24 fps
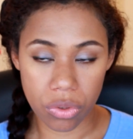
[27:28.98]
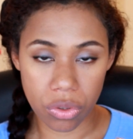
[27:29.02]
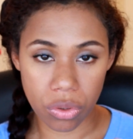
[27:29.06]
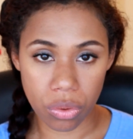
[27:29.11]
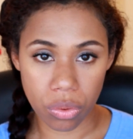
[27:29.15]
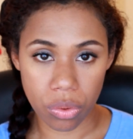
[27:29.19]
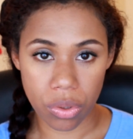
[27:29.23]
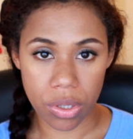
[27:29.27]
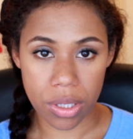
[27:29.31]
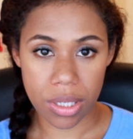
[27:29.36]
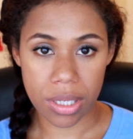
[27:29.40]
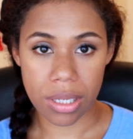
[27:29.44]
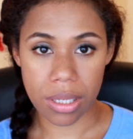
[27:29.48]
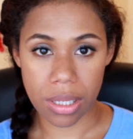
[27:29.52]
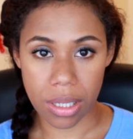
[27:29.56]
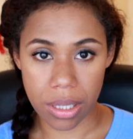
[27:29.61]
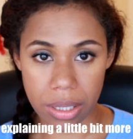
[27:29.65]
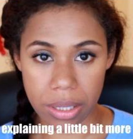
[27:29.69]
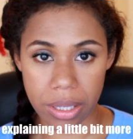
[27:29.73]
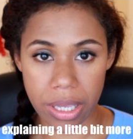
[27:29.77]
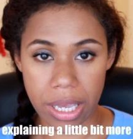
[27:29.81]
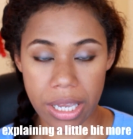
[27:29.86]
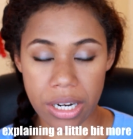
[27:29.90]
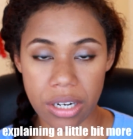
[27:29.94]
towards
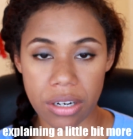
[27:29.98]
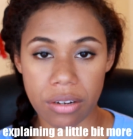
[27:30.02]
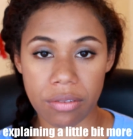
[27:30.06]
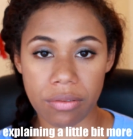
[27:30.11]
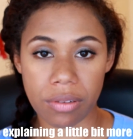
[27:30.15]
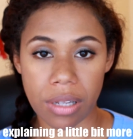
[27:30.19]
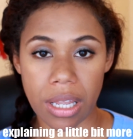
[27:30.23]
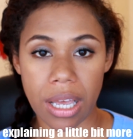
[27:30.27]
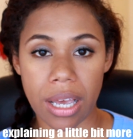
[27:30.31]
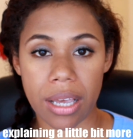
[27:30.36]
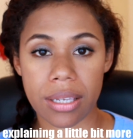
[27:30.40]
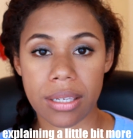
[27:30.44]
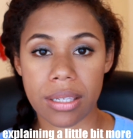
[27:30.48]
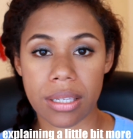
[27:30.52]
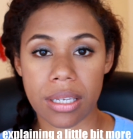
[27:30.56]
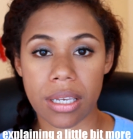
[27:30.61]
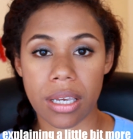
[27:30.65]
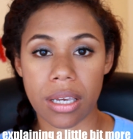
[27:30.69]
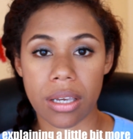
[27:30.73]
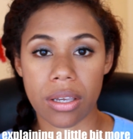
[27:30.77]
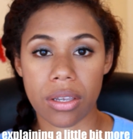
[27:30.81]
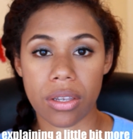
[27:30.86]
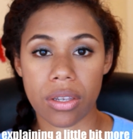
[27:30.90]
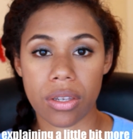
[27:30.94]
the end of last
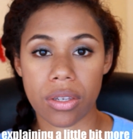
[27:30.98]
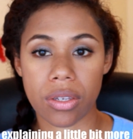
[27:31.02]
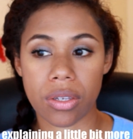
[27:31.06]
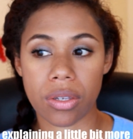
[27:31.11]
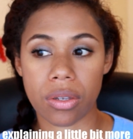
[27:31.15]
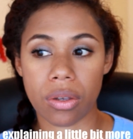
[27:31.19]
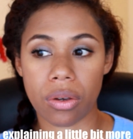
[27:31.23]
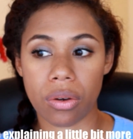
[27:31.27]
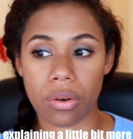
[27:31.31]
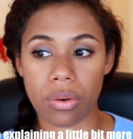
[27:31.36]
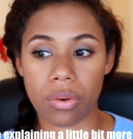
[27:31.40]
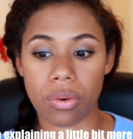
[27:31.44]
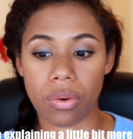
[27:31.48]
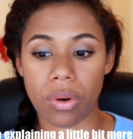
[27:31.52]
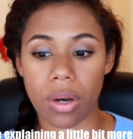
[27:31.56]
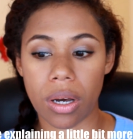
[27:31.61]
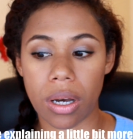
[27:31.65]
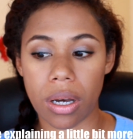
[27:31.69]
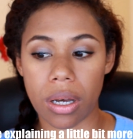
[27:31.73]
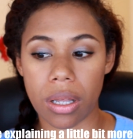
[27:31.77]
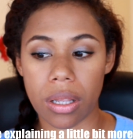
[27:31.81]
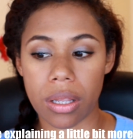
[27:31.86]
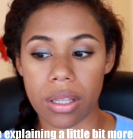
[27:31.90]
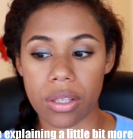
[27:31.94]
year. So
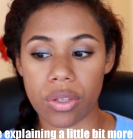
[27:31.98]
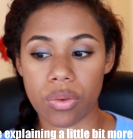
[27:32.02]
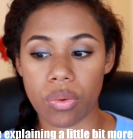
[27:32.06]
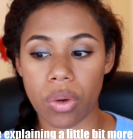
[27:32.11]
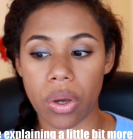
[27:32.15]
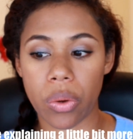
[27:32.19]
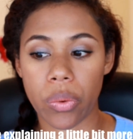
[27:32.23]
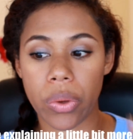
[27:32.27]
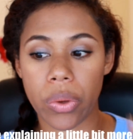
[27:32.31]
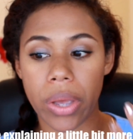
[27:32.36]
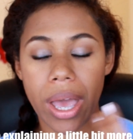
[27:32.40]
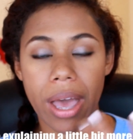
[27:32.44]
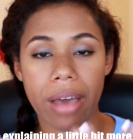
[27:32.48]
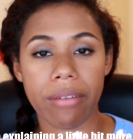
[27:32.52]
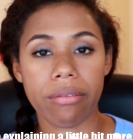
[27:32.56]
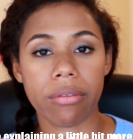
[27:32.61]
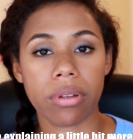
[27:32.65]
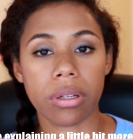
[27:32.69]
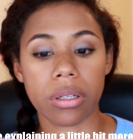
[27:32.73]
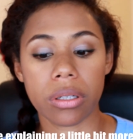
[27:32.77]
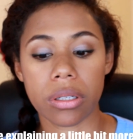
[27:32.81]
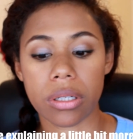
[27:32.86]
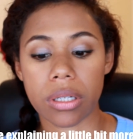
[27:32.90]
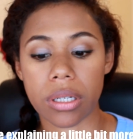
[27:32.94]
that's why we
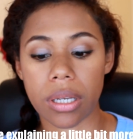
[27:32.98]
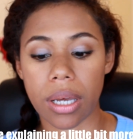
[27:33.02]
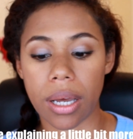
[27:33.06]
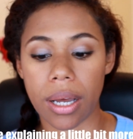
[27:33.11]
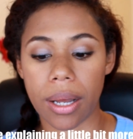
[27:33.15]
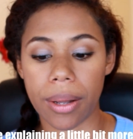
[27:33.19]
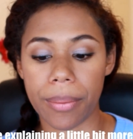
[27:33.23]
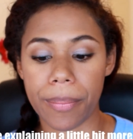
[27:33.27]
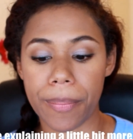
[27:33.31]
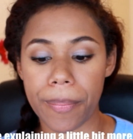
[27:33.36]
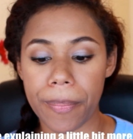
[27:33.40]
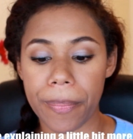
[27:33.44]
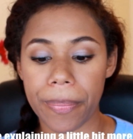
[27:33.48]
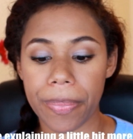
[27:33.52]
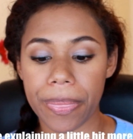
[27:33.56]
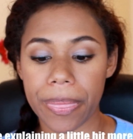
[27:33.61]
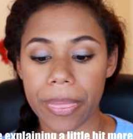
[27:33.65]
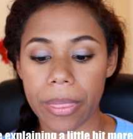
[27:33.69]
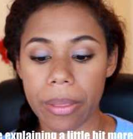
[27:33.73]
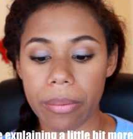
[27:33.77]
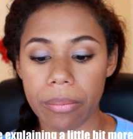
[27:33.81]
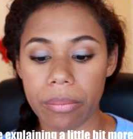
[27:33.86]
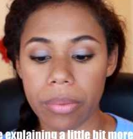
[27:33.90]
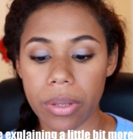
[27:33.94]
haven't
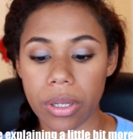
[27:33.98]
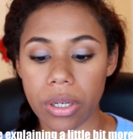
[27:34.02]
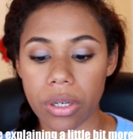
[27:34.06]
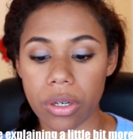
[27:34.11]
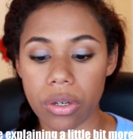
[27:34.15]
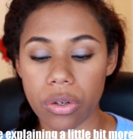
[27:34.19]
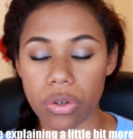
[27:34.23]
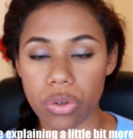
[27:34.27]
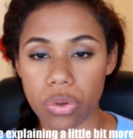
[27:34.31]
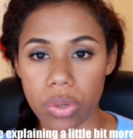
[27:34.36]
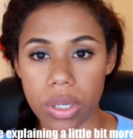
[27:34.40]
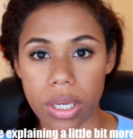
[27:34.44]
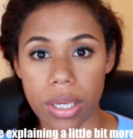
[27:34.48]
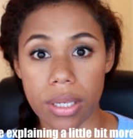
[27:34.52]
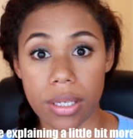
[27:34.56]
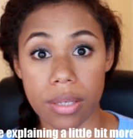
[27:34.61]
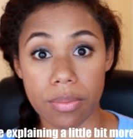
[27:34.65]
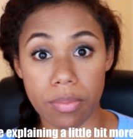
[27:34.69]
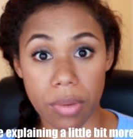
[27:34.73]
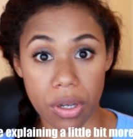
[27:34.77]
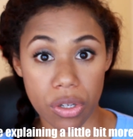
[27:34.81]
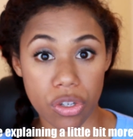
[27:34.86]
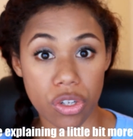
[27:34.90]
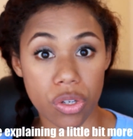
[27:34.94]
been doing
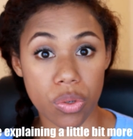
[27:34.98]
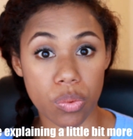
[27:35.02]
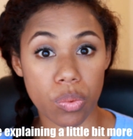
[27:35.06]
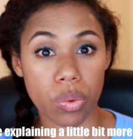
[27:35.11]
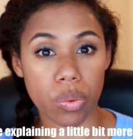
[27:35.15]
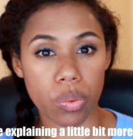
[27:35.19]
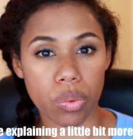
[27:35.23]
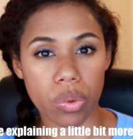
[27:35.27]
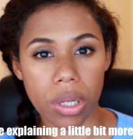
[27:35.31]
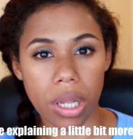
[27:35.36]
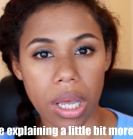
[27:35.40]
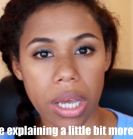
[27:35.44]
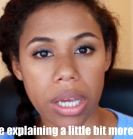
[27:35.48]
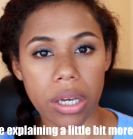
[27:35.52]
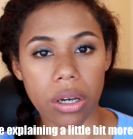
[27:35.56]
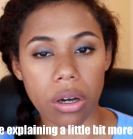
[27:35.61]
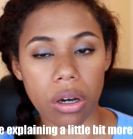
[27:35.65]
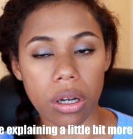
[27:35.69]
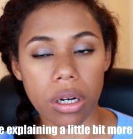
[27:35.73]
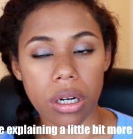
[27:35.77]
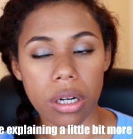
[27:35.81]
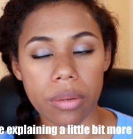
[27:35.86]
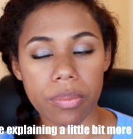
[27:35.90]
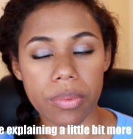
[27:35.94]
as much as we would like
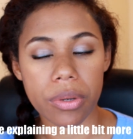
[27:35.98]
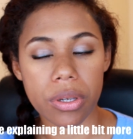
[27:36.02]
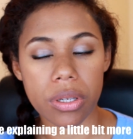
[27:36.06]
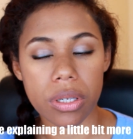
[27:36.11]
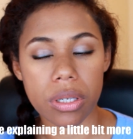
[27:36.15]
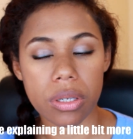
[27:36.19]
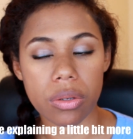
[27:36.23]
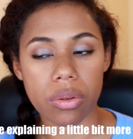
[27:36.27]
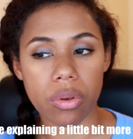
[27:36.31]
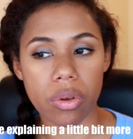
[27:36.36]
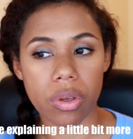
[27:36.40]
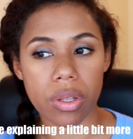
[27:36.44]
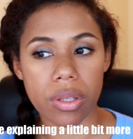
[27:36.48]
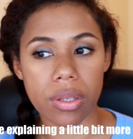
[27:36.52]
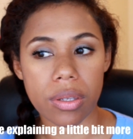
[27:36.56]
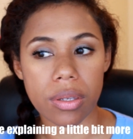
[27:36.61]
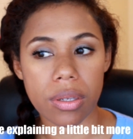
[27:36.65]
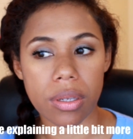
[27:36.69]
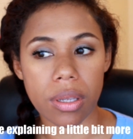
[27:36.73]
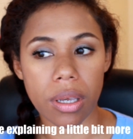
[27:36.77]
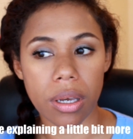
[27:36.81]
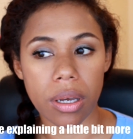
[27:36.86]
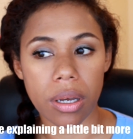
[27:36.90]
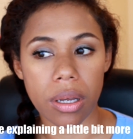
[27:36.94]
on it, because
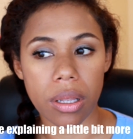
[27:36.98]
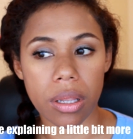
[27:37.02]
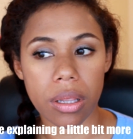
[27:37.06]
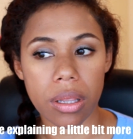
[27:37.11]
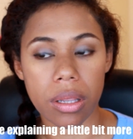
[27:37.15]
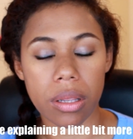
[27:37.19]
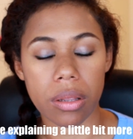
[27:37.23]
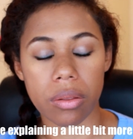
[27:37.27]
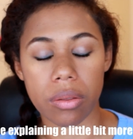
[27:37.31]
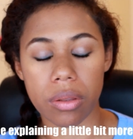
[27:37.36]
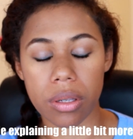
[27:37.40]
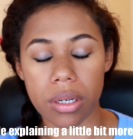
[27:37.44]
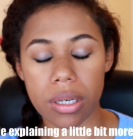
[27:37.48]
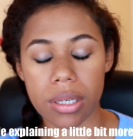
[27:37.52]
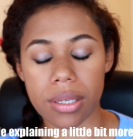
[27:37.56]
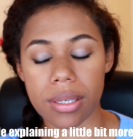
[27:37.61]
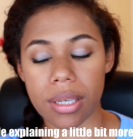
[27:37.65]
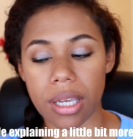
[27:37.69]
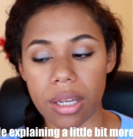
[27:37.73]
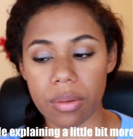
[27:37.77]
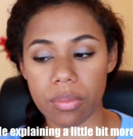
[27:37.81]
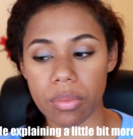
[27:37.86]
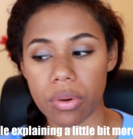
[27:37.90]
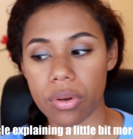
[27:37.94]
it's the
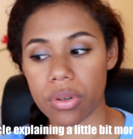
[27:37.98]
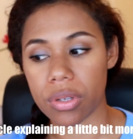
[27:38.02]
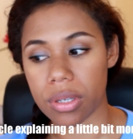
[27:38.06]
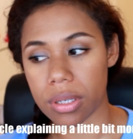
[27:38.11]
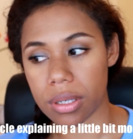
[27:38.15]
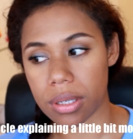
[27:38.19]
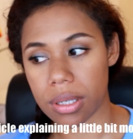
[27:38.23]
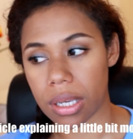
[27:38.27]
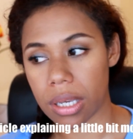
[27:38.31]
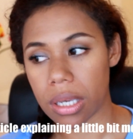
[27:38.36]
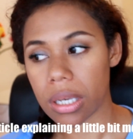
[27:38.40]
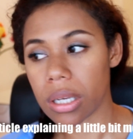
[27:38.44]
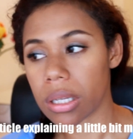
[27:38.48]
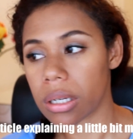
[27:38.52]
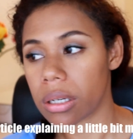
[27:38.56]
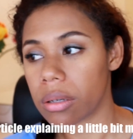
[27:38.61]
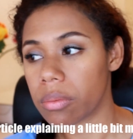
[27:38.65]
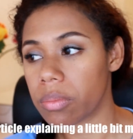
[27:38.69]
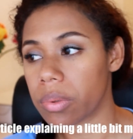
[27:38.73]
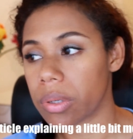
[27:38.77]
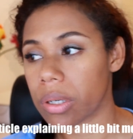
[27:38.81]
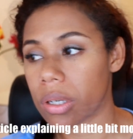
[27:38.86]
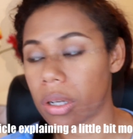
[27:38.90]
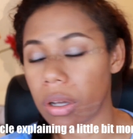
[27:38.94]
design process taking a
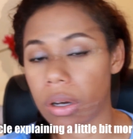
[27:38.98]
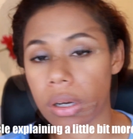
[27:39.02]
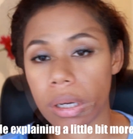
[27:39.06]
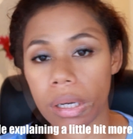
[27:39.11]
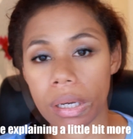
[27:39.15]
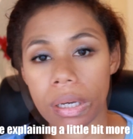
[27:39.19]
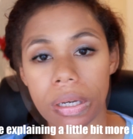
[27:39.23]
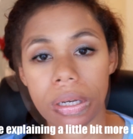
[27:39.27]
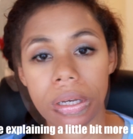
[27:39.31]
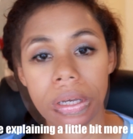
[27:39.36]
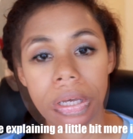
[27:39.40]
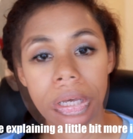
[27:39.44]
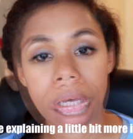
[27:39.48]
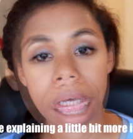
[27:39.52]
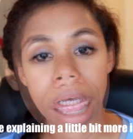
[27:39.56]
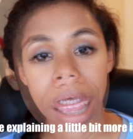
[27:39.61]
little bit longer.